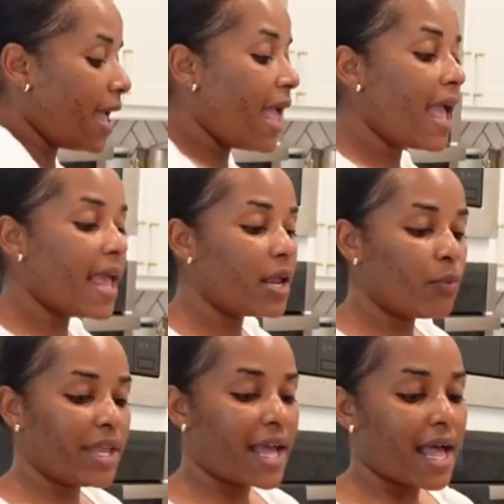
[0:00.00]

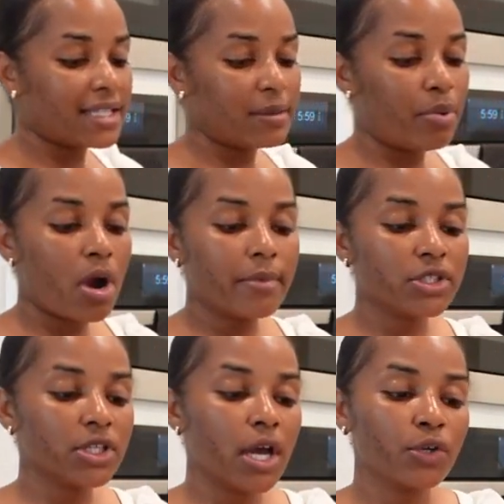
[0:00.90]
And we got some
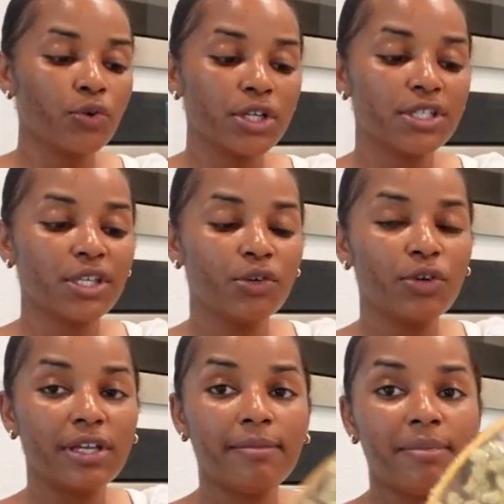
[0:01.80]
Parmesan crusted green